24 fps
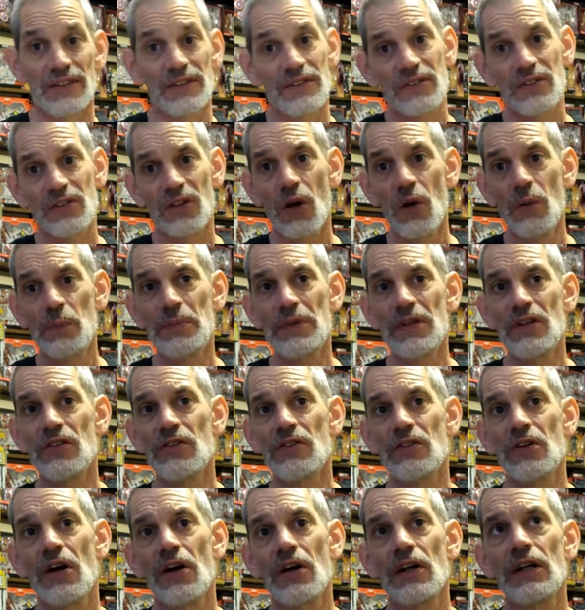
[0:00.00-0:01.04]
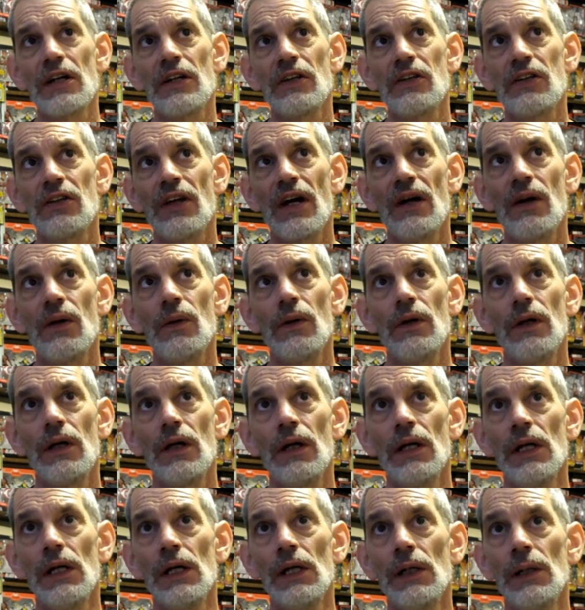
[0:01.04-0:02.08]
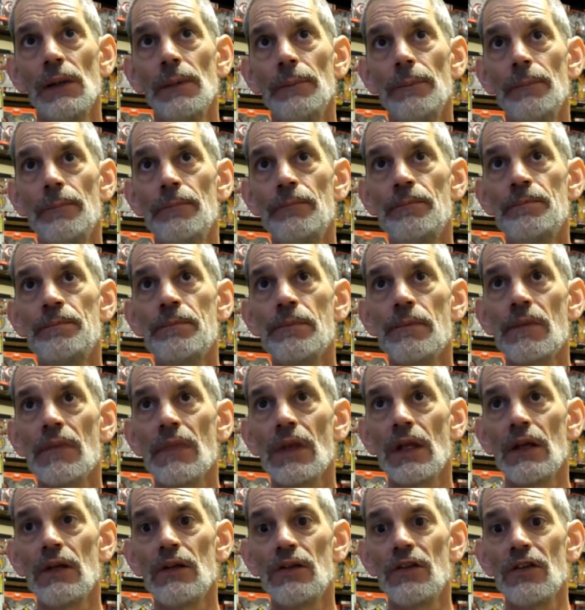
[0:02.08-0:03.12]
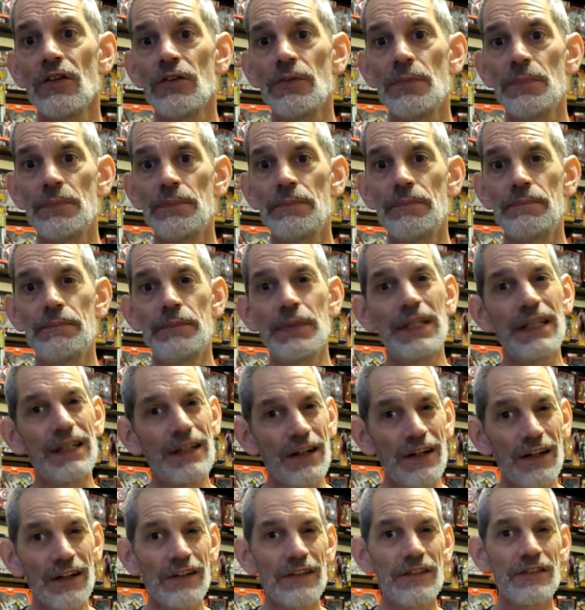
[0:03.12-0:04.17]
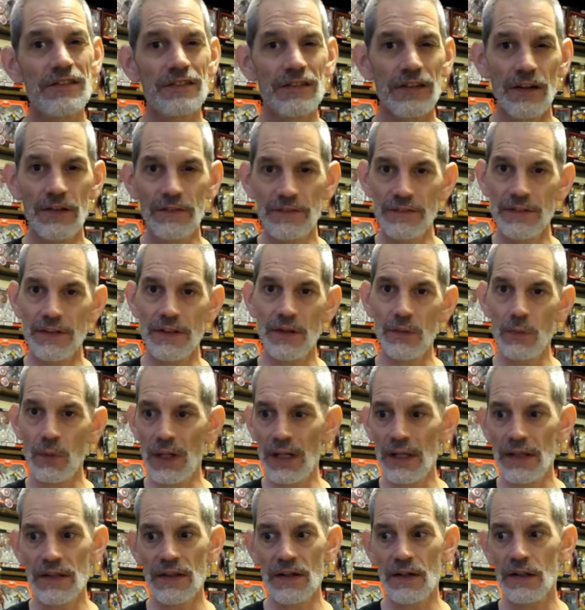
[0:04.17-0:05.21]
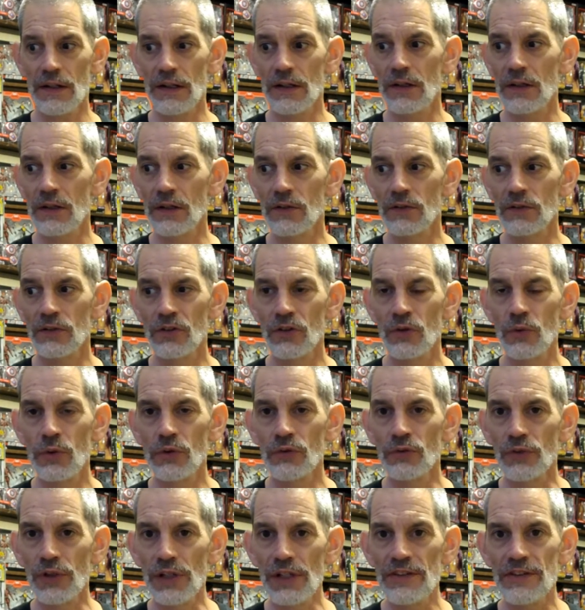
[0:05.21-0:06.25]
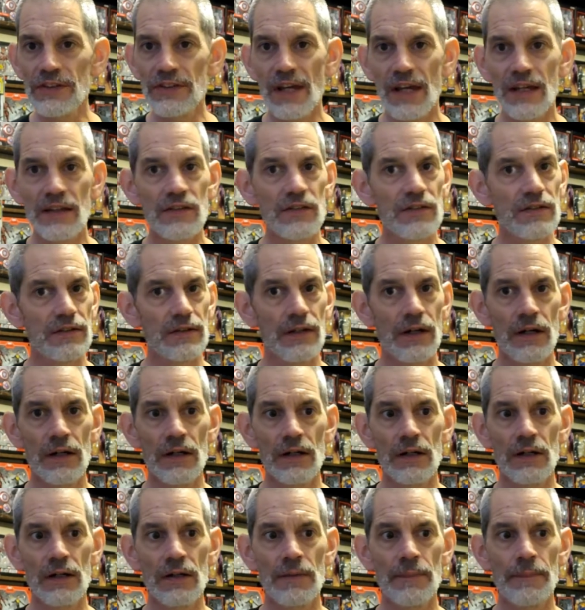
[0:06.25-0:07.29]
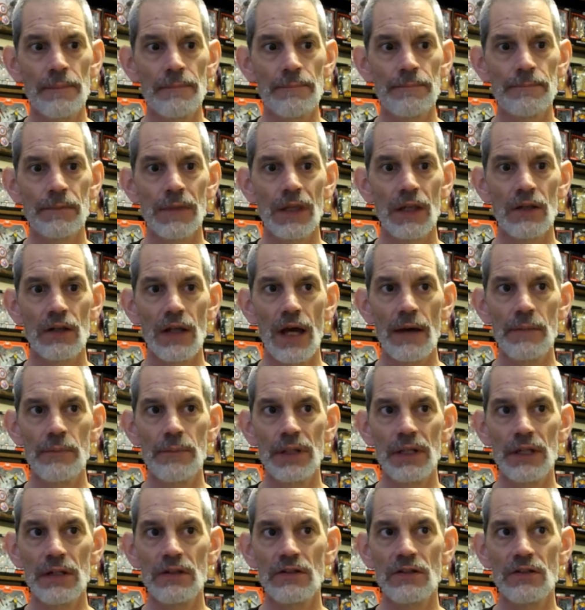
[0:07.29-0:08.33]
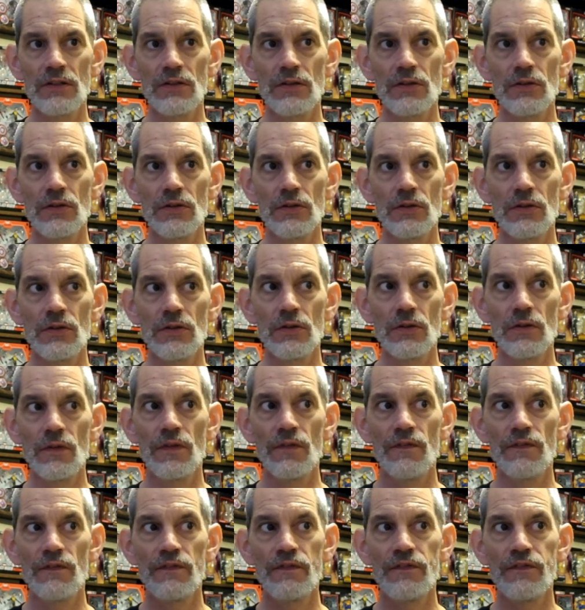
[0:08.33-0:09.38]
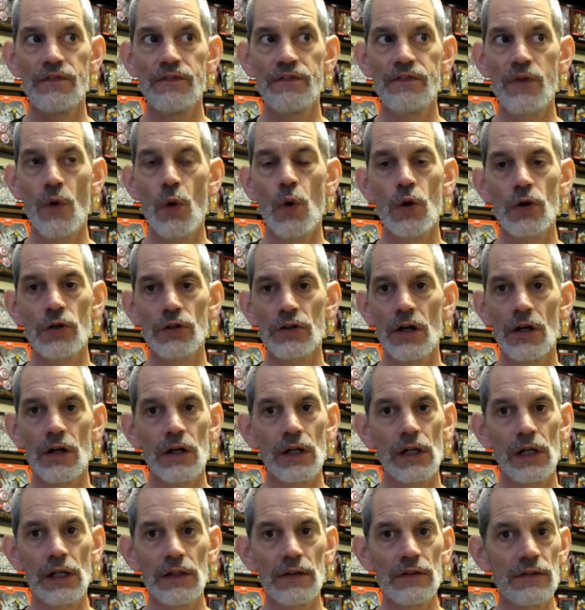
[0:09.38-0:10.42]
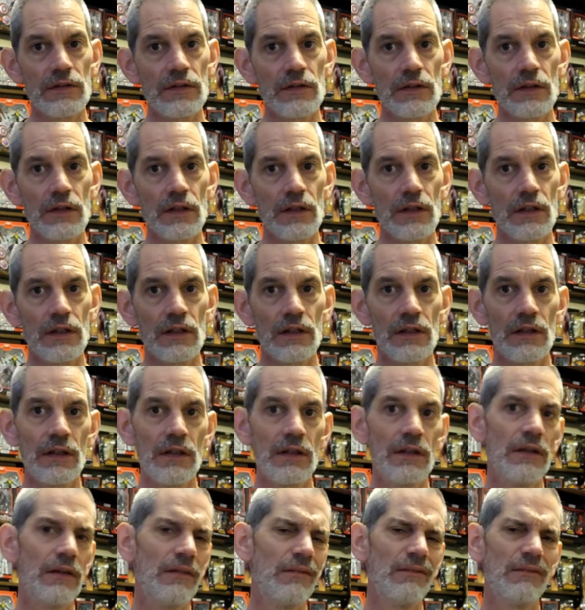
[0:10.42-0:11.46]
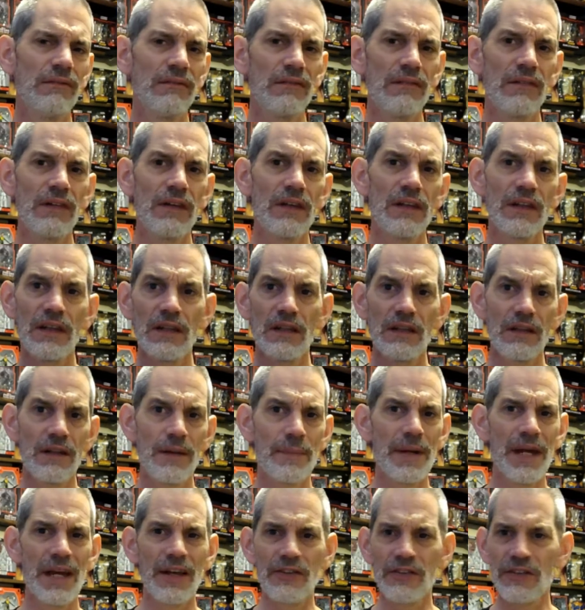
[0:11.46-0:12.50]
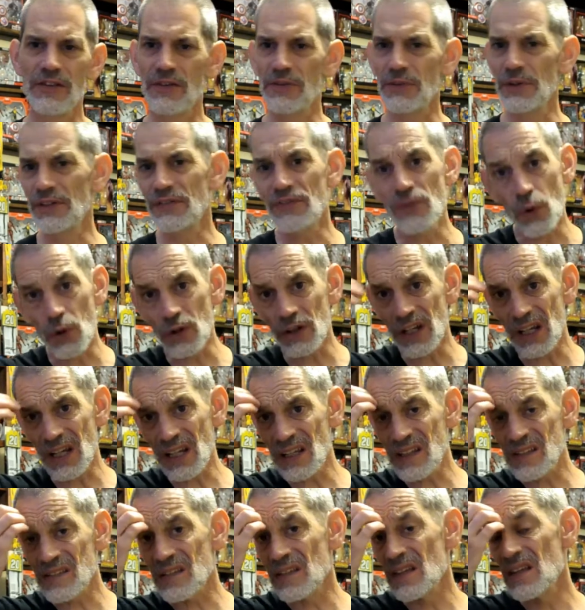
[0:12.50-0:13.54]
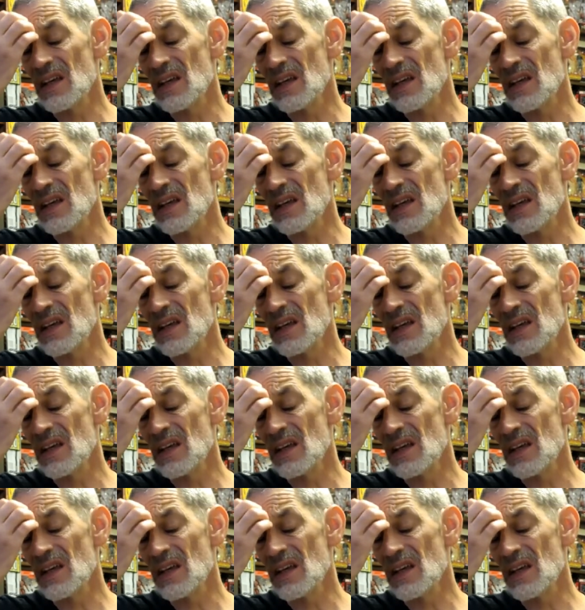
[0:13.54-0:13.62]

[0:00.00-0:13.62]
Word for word: scope these targets out um, just because of the way they're doing resets. Um, I've been to four targets in the past three four days,